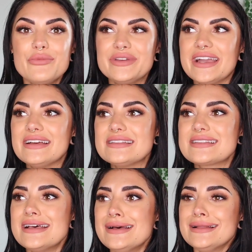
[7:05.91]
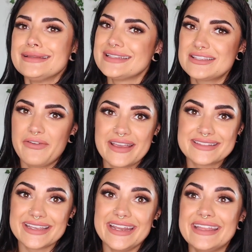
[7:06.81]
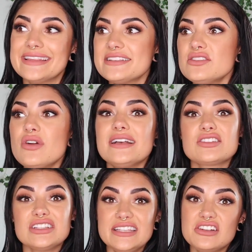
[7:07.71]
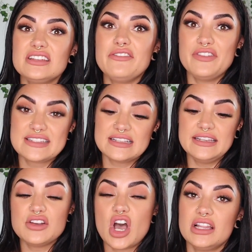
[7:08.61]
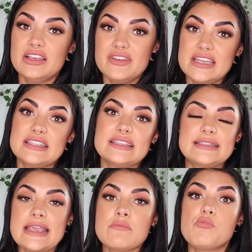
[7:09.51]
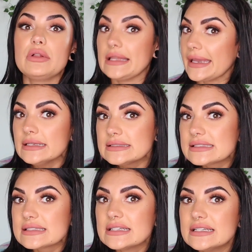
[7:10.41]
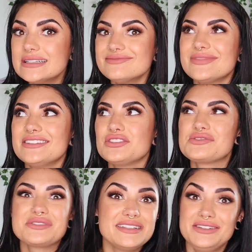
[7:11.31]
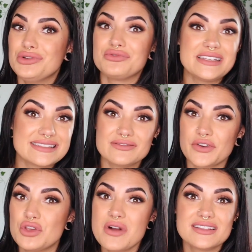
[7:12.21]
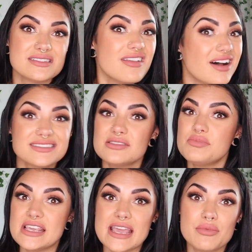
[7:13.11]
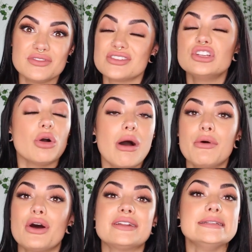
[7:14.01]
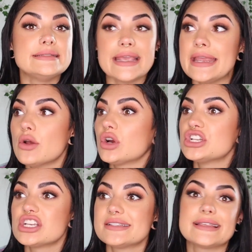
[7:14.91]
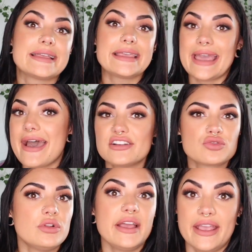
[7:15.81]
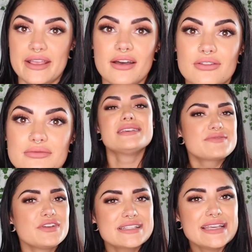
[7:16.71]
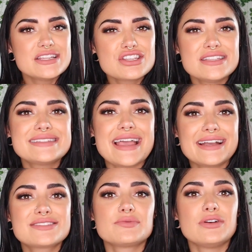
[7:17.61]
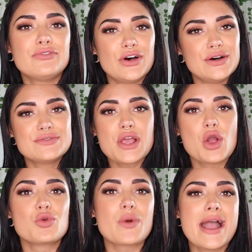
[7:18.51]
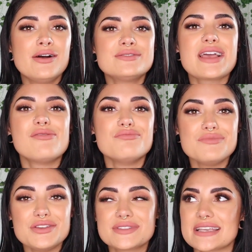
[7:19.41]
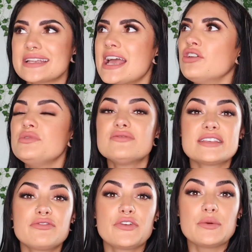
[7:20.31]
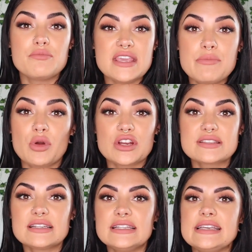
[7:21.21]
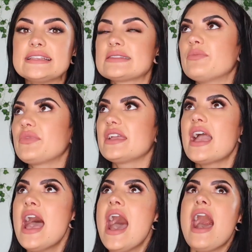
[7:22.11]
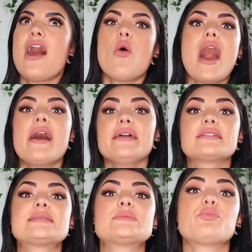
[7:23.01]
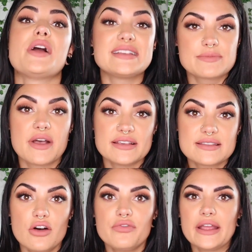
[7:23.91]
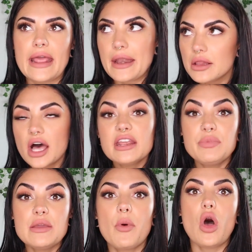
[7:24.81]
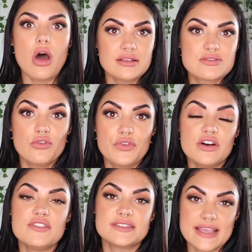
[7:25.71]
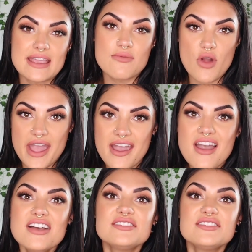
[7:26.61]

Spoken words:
Because let's face it, unless you guys are literally physically not living in the same place, then there's really no reason for you guys not to be able to go out on a date or just like a casual hangout. This flirtatious text revolves around music. Now, music for me personally is something how I express myself in. And a lot of people also feel the same way.